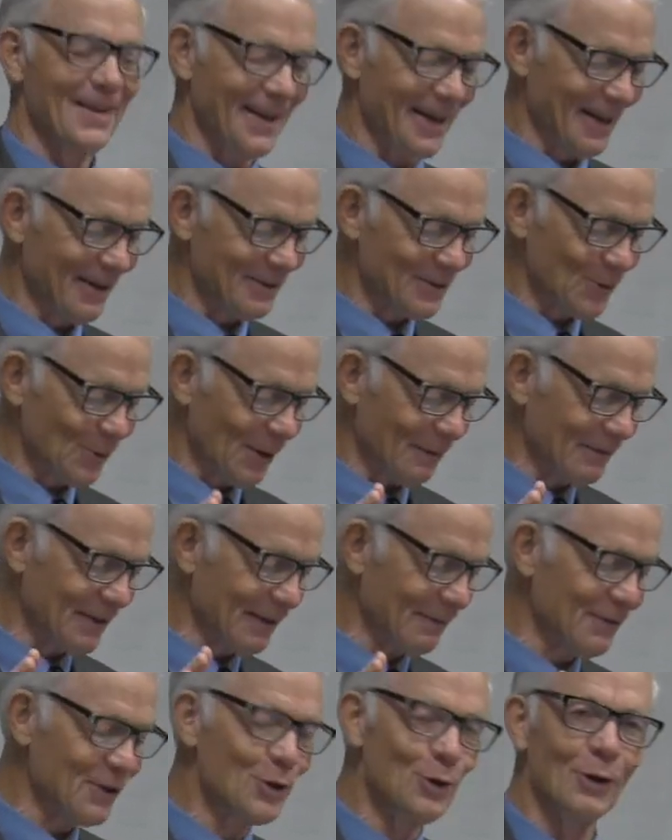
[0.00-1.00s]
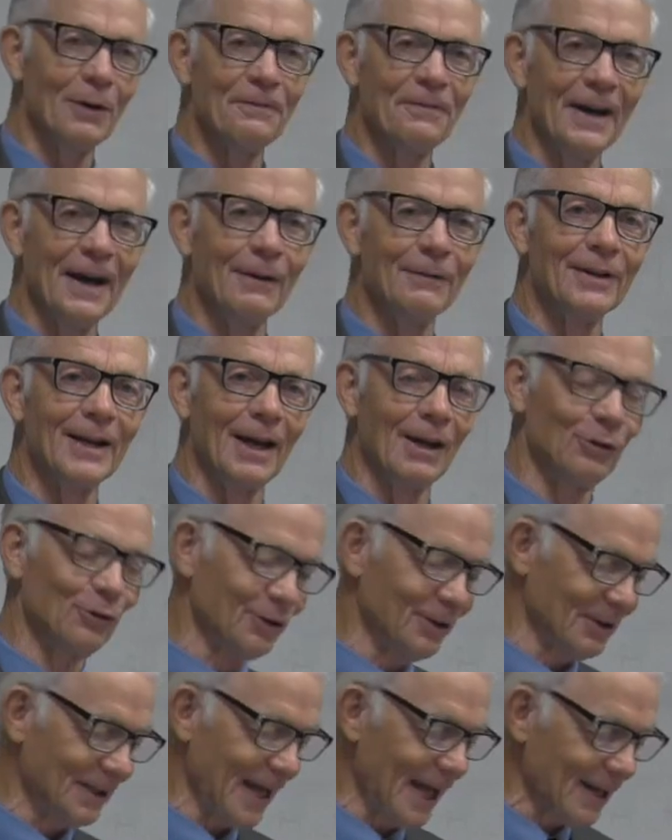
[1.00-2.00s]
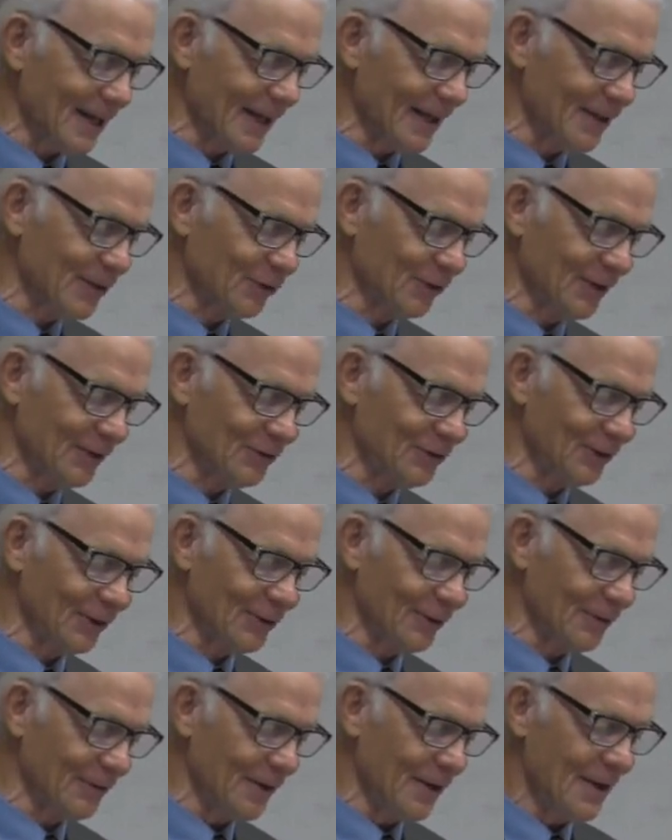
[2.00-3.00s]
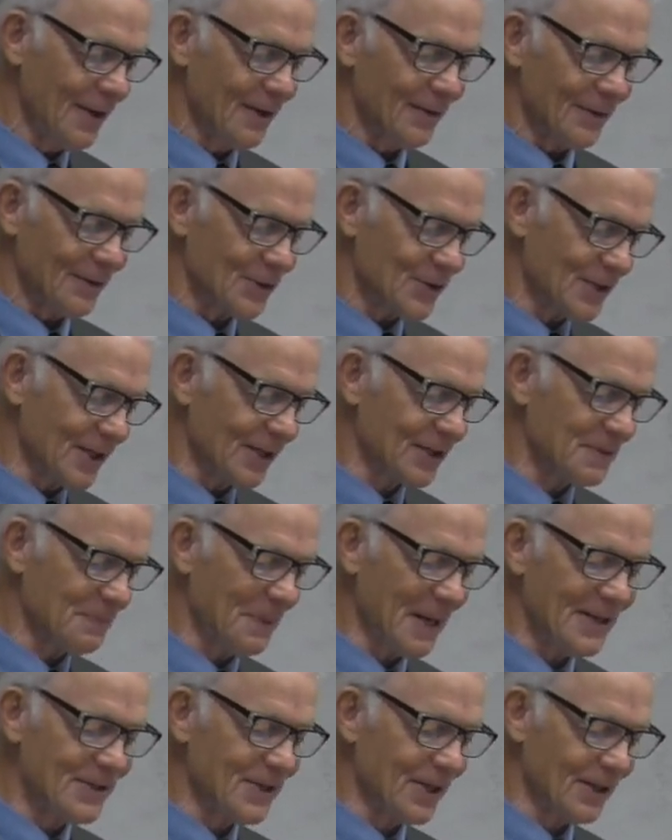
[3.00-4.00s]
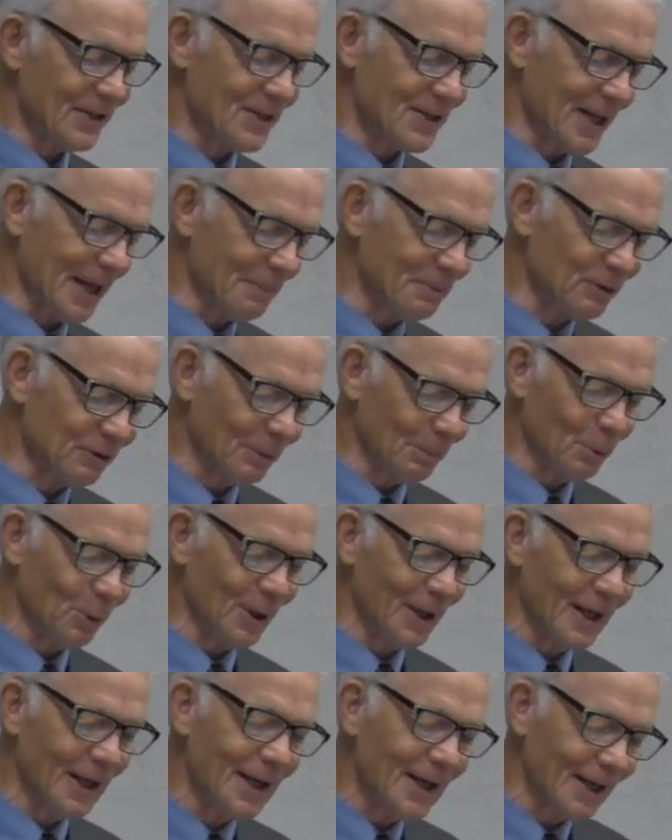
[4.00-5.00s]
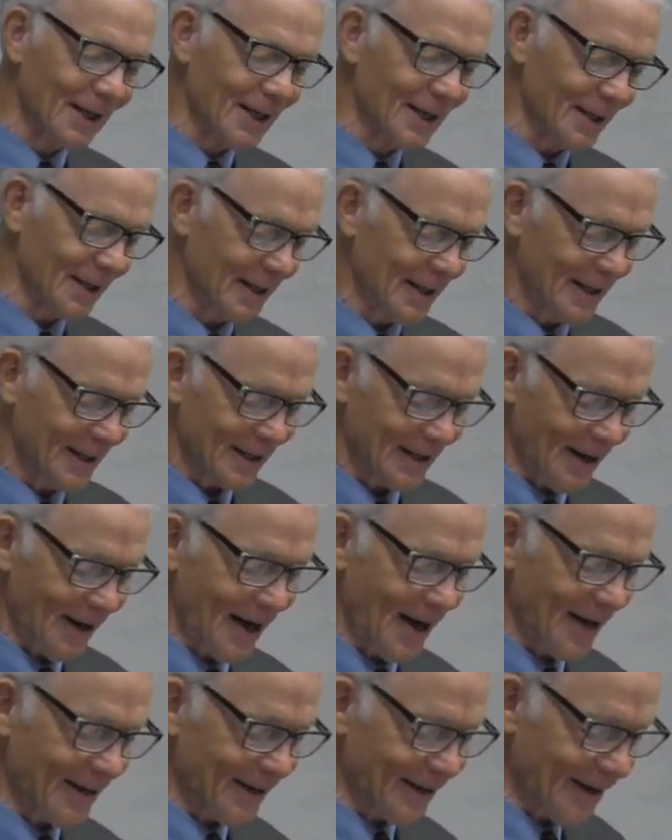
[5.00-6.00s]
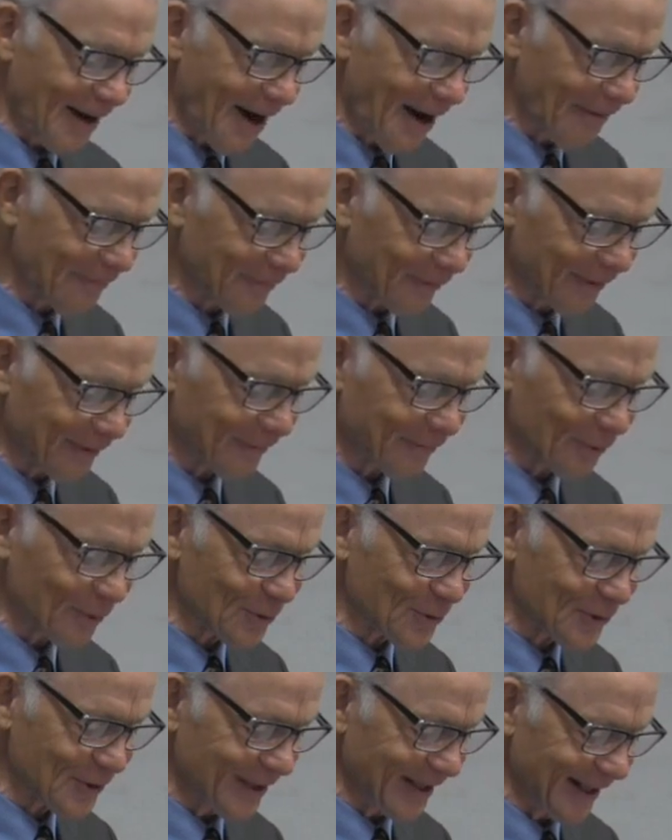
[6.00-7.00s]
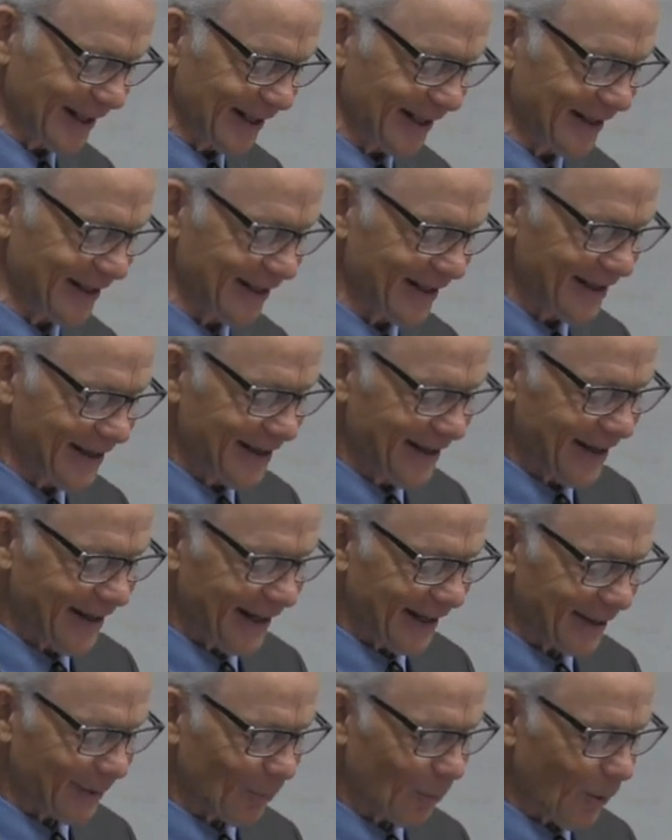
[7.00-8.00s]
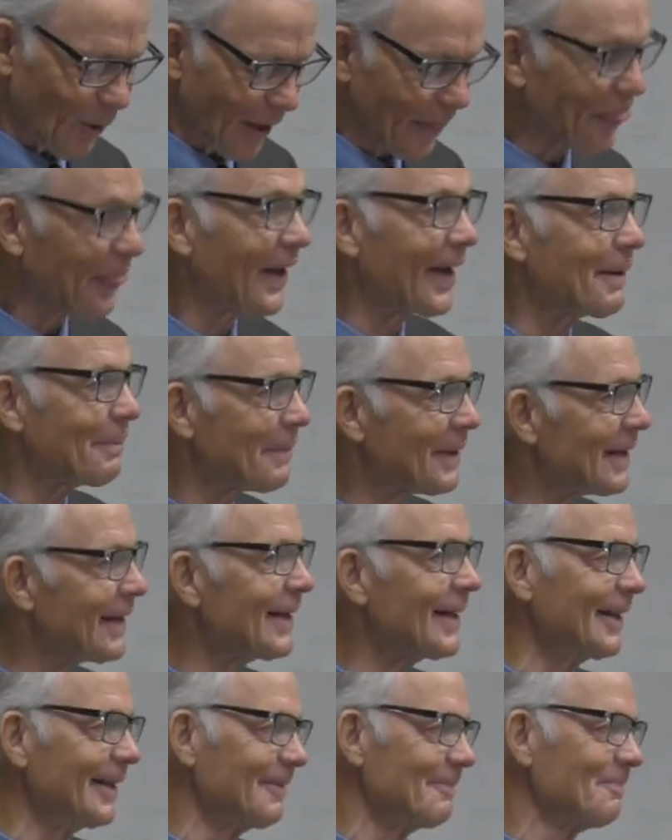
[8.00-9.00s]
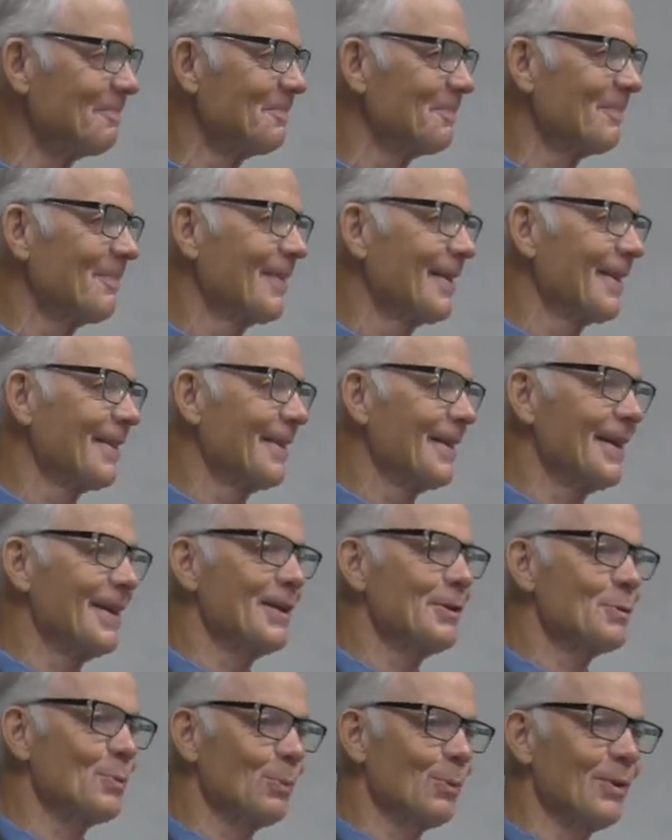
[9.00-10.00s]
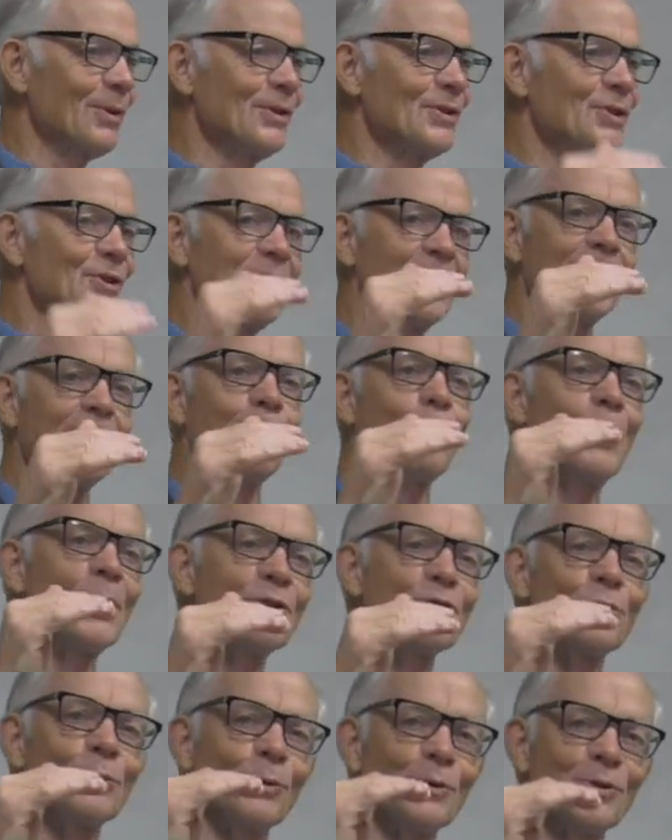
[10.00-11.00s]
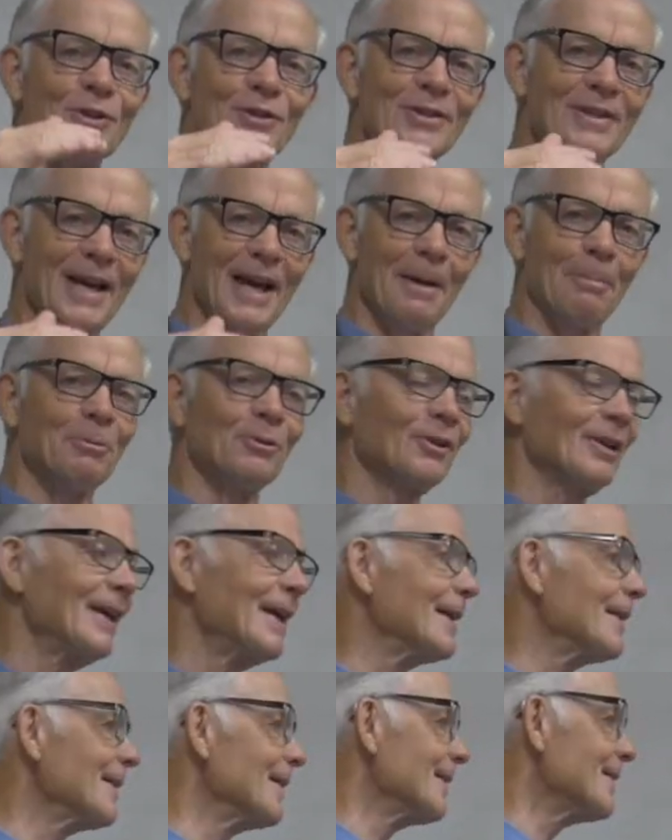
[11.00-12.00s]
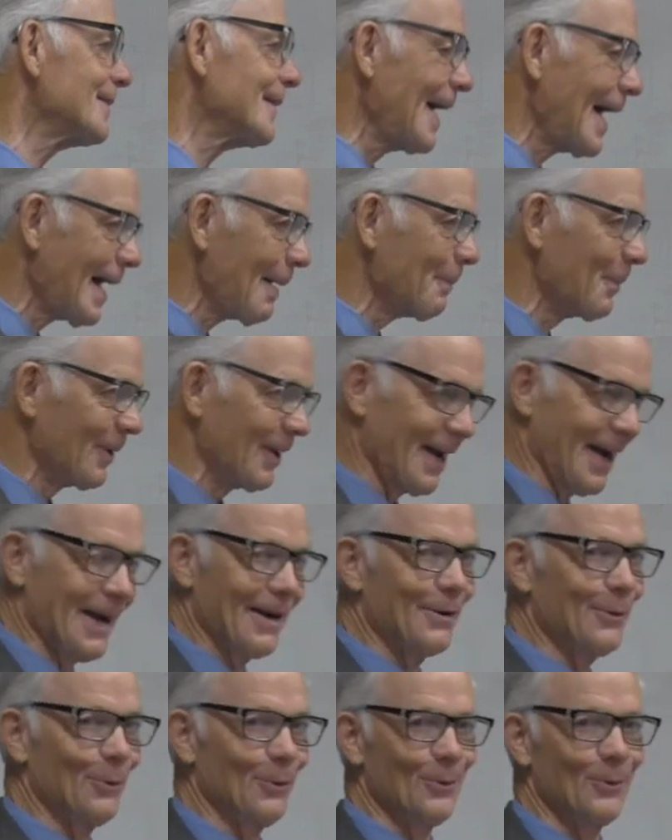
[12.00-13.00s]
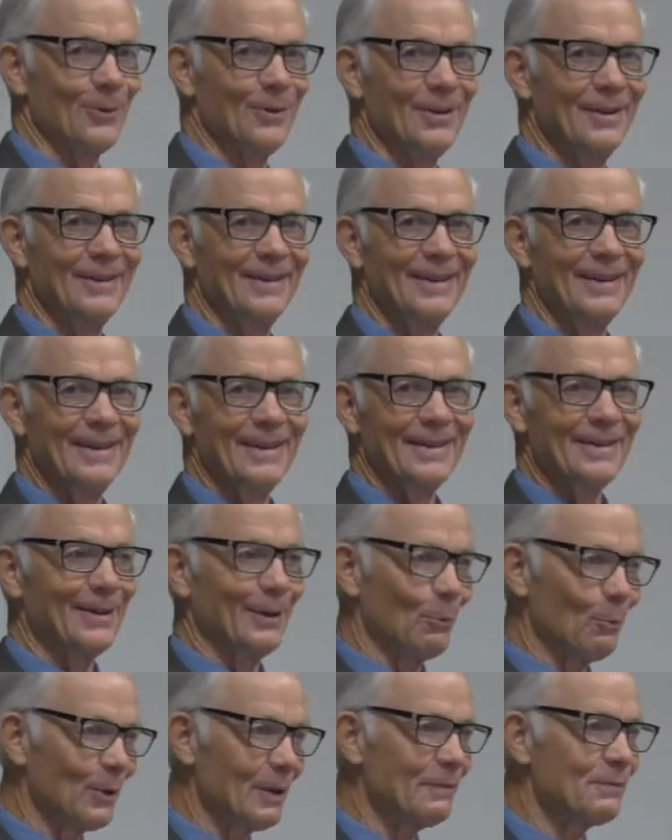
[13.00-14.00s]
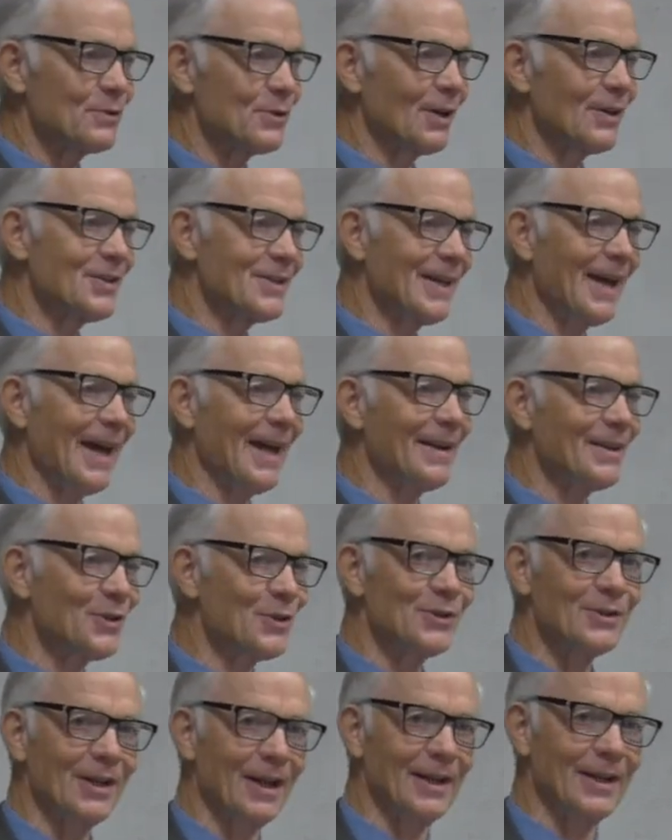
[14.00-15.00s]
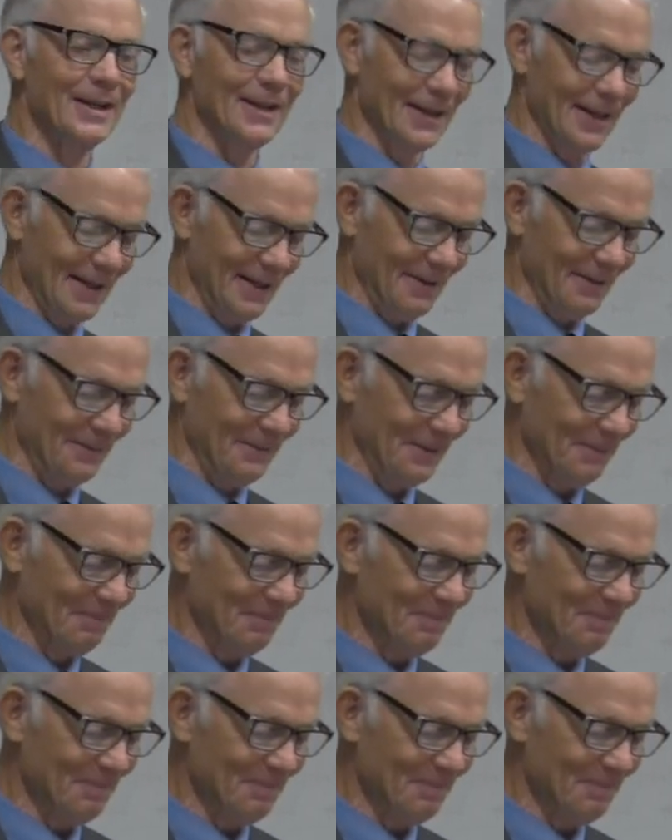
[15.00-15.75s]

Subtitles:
and so I've given you a foundation. Now let us consider the six basic steps to bring God an offering for sin and what they mean. These were the sequential steps in the tabernacle that we've just had a study of.